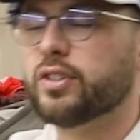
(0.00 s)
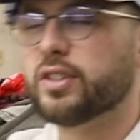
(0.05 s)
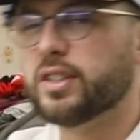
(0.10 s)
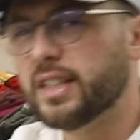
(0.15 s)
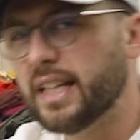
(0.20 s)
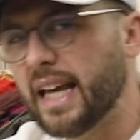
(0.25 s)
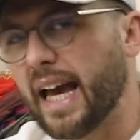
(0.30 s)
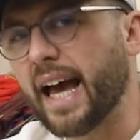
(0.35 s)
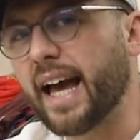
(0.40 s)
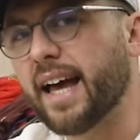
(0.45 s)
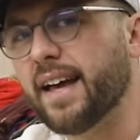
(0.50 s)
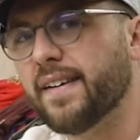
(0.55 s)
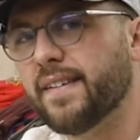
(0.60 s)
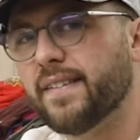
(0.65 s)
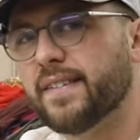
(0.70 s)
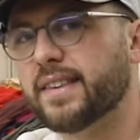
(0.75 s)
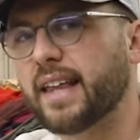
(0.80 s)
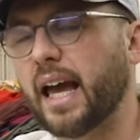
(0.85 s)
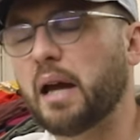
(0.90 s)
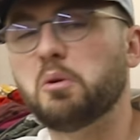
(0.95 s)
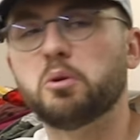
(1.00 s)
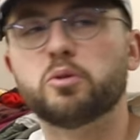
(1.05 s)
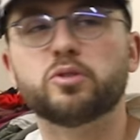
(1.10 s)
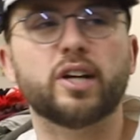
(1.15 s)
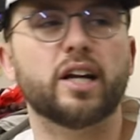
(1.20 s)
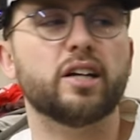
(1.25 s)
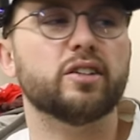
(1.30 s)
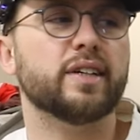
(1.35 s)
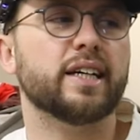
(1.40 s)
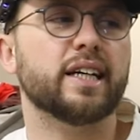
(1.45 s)
Yeah, they would
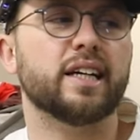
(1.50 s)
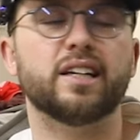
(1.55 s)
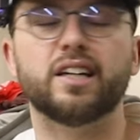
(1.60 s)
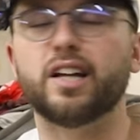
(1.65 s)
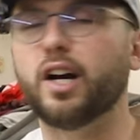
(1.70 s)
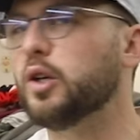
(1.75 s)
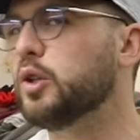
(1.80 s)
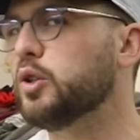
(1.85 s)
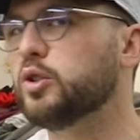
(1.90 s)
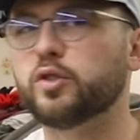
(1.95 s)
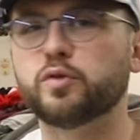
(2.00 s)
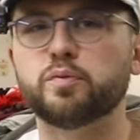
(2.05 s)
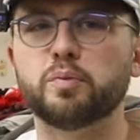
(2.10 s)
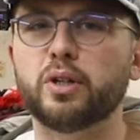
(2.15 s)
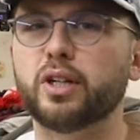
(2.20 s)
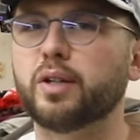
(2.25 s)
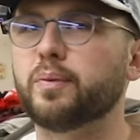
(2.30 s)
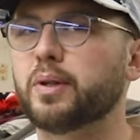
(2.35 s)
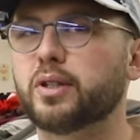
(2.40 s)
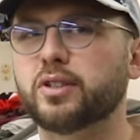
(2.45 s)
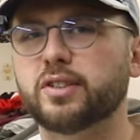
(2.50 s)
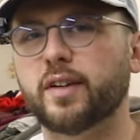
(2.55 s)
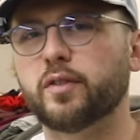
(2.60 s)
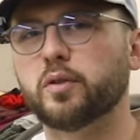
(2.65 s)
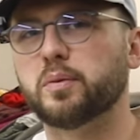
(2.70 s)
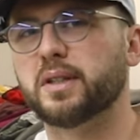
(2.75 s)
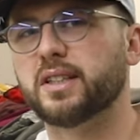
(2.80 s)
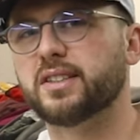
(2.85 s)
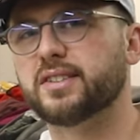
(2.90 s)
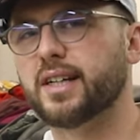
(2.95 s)
generate loads of money because
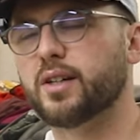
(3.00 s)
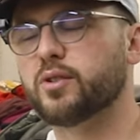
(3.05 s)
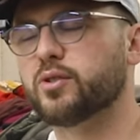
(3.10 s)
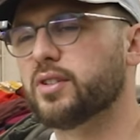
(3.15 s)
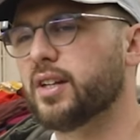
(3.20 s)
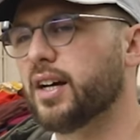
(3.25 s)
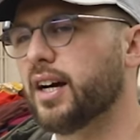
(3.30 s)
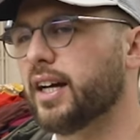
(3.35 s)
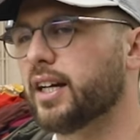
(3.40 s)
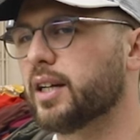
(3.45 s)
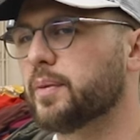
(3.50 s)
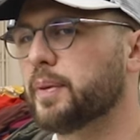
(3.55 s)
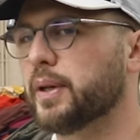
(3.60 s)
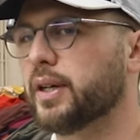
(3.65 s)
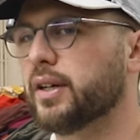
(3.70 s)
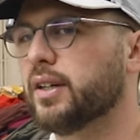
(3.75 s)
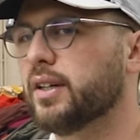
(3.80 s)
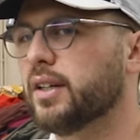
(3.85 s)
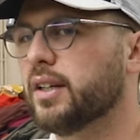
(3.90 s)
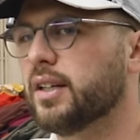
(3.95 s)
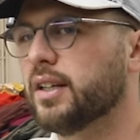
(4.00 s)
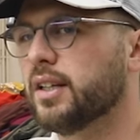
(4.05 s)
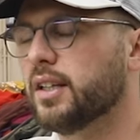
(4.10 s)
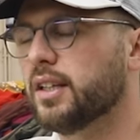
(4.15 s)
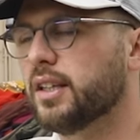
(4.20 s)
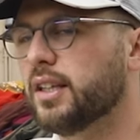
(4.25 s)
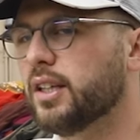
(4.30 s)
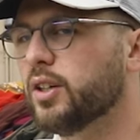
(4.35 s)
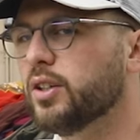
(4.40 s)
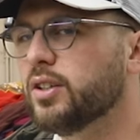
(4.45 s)
everybody sells Nike, but
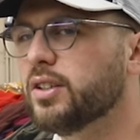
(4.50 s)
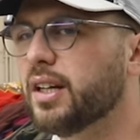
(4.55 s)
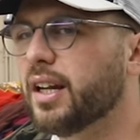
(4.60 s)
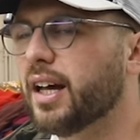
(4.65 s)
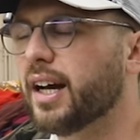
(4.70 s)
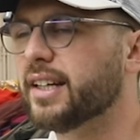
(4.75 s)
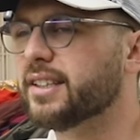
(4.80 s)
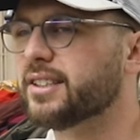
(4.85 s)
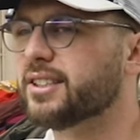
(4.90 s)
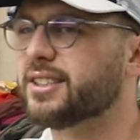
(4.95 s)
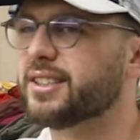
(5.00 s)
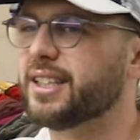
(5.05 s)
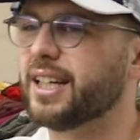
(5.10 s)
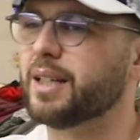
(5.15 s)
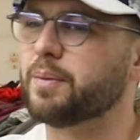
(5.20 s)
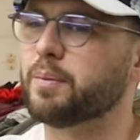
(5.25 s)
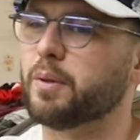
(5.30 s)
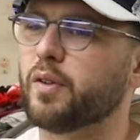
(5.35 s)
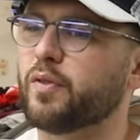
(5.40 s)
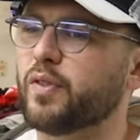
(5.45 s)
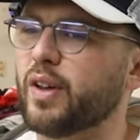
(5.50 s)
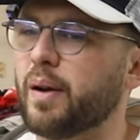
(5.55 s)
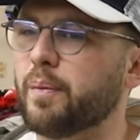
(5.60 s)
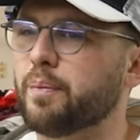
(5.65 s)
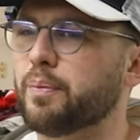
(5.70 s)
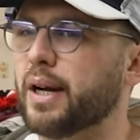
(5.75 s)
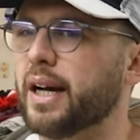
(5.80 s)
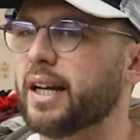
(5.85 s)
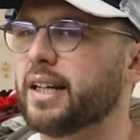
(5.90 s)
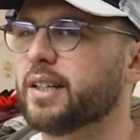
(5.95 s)
the underlying stigma of
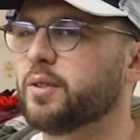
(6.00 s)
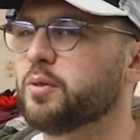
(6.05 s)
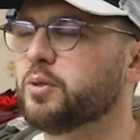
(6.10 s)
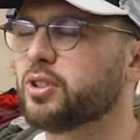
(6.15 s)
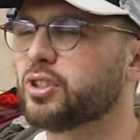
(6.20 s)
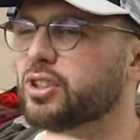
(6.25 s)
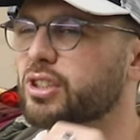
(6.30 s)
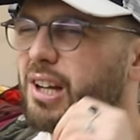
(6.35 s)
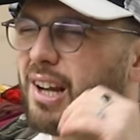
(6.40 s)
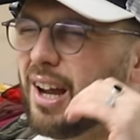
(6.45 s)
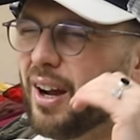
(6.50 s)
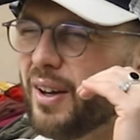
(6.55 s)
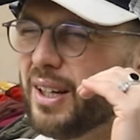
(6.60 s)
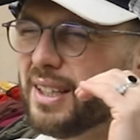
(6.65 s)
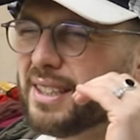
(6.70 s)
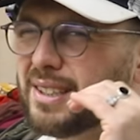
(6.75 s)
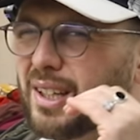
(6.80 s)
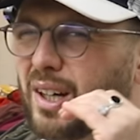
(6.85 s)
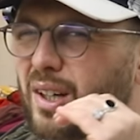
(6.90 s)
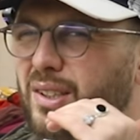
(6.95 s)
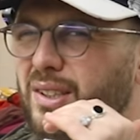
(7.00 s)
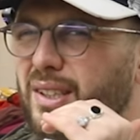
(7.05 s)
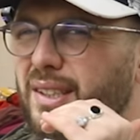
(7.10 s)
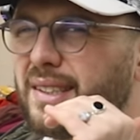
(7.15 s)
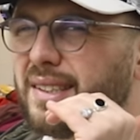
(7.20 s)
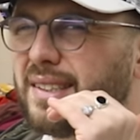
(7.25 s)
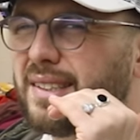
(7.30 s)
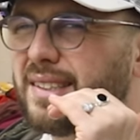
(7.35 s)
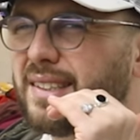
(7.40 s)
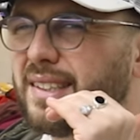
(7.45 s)
that brand, it would slowly start to,
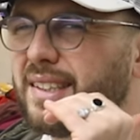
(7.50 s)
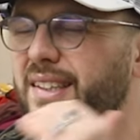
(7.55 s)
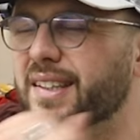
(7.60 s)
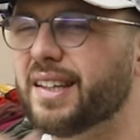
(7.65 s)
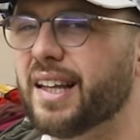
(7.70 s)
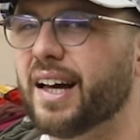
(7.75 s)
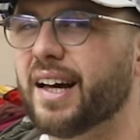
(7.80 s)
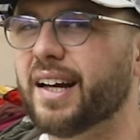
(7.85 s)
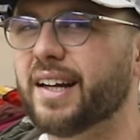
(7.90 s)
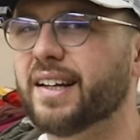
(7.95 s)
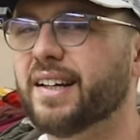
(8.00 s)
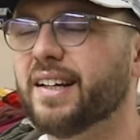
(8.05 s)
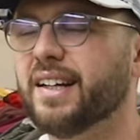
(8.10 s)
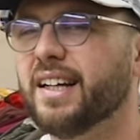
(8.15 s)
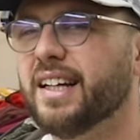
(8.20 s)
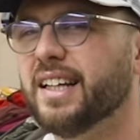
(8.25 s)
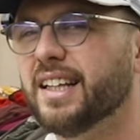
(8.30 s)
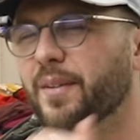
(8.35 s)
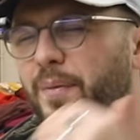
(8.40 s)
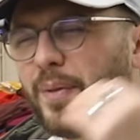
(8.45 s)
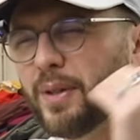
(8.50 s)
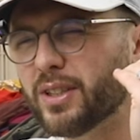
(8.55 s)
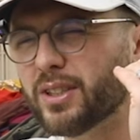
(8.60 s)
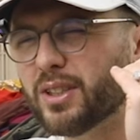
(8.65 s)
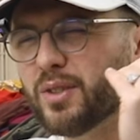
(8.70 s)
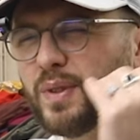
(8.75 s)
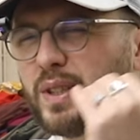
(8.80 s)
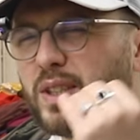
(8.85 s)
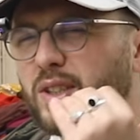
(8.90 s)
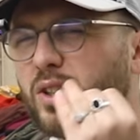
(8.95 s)
like, there'd be
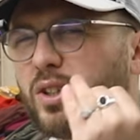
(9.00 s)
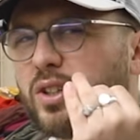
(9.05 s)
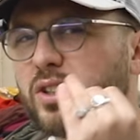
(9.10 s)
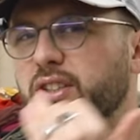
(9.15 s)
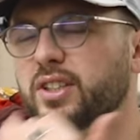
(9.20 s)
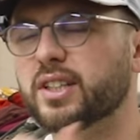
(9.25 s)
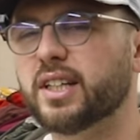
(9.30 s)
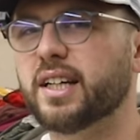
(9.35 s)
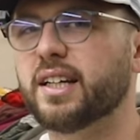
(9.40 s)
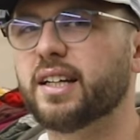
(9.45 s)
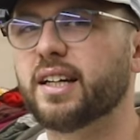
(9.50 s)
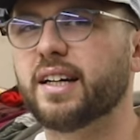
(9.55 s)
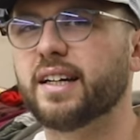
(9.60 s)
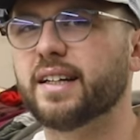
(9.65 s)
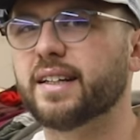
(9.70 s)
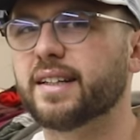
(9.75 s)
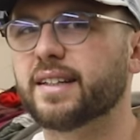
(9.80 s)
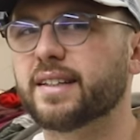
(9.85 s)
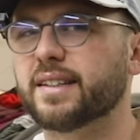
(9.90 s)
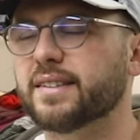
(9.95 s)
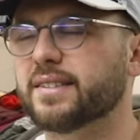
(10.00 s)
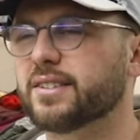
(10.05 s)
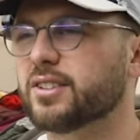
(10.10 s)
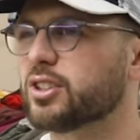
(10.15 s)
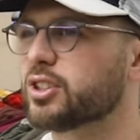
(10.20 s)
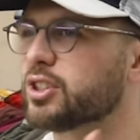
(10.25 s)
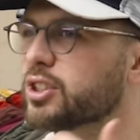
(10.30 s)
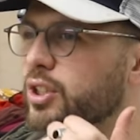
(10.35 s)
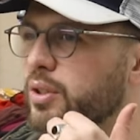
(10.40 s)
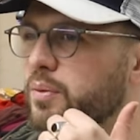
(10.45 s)
just a reduction in, like,
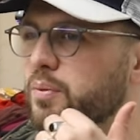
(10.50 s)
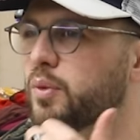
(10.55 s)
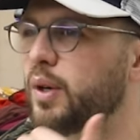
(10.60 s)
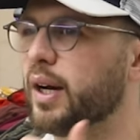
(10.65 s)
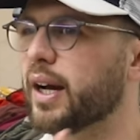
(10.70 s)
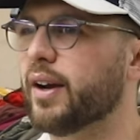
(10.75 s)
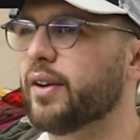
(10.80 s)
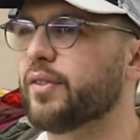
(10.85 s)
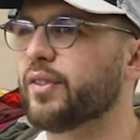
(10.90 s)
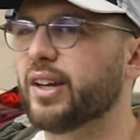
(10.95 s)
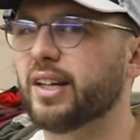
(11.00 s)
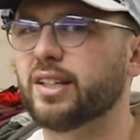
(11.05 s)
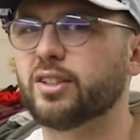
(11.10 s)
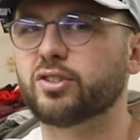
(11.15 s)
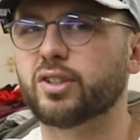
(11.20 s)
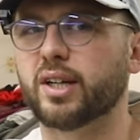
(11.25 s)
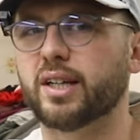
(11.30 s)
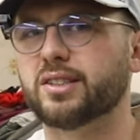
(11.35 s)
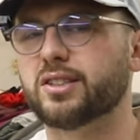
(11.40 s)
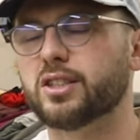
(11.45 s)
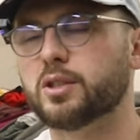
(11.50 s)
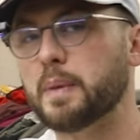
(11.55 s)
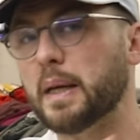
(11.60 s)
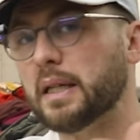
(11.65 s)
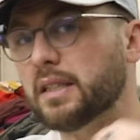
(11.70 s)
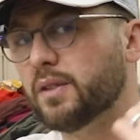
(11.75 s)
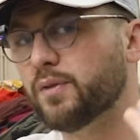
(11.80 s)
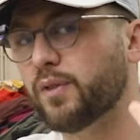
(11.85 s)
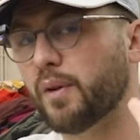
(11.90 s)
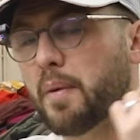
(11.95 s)
somewhere of interest,
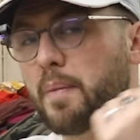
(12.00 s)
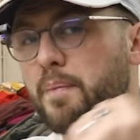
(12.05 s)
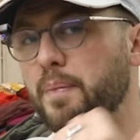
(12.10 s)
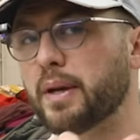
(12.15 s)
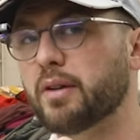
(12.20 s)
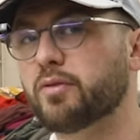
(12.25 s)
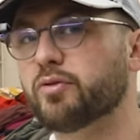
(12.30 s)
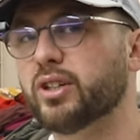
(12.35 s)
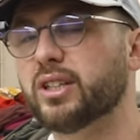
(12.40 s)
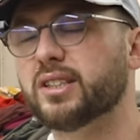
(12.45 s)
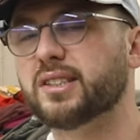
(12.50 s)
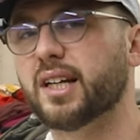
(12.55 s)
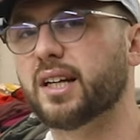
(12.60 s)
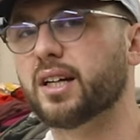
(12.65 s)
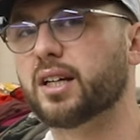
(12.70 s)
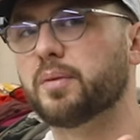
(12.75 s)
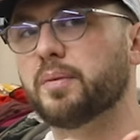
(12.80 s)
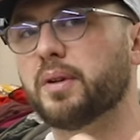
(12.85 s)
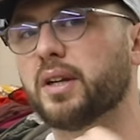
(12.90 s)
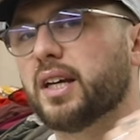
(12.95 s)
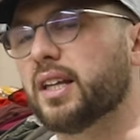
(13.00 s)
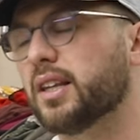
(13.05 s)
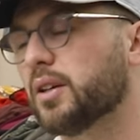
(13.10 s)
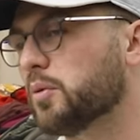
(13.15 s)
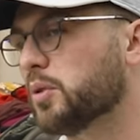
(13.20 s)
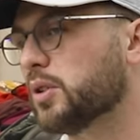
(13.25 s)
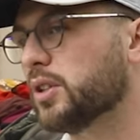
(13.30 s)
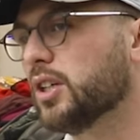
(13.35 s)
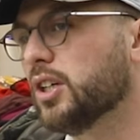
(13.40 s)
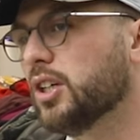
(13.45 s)
especially from a big reseller community
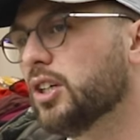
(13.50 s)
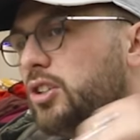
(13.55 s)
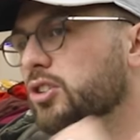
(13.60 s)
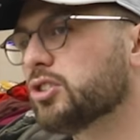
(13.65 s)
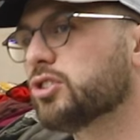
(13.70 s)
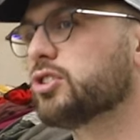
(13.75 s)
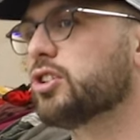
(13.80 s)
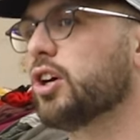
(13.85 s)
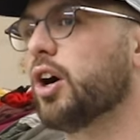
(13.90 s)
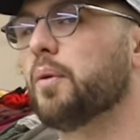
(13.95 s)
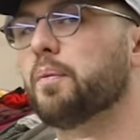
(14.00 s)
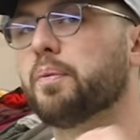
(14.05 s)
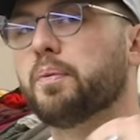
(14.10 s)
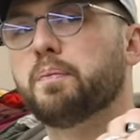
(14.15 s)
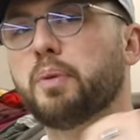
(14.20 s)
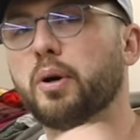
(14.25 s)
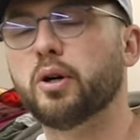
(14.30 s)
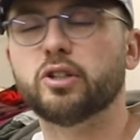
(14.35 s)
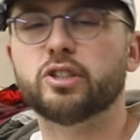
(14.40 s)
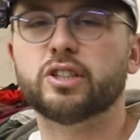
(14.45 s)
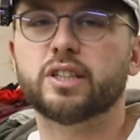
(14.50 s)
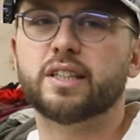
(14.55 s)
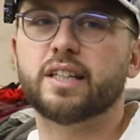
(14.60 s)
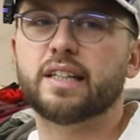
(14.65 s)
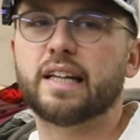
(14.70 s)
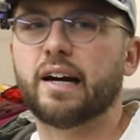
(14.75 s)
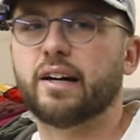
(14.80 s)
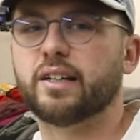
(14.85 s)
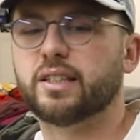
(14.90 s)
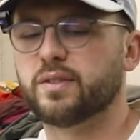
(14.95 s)
that would stop pushing the
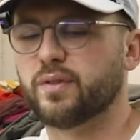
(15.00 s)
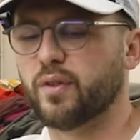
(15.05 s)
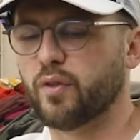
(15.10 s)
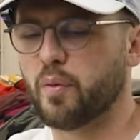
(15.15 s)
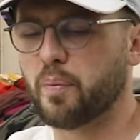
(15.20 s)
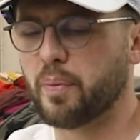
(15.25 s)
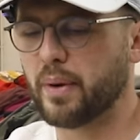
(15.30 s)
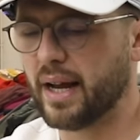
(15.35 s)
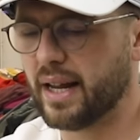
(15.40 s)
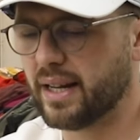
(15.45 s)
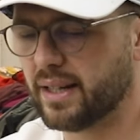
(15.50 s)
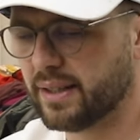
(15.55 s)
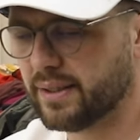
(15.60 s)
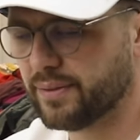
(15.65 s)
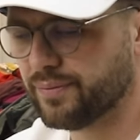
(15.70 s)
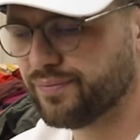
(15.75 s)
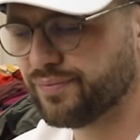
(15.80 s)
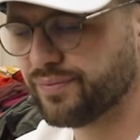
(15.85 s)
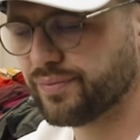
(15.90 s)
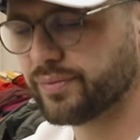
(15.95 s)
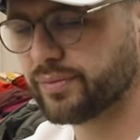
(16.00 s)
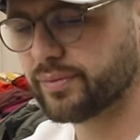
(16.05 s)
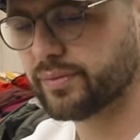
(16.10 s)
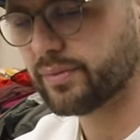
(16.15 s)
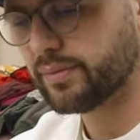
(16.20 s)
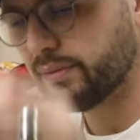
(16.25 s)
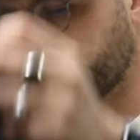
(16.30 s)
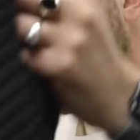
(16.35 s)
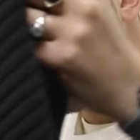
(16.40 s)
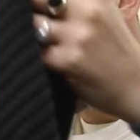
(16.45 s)
narrative of a brand.
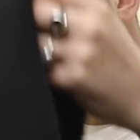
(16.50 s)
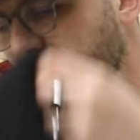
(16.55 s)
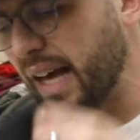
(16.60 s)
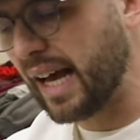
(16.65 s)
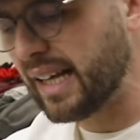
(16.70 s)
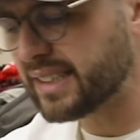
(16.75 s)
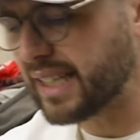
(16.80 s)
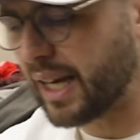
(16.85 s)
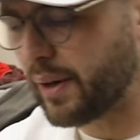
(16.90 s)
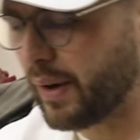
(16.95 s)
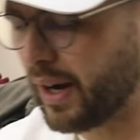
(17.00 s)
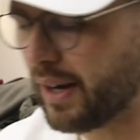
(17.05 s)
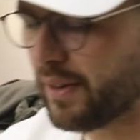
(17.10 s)
That's how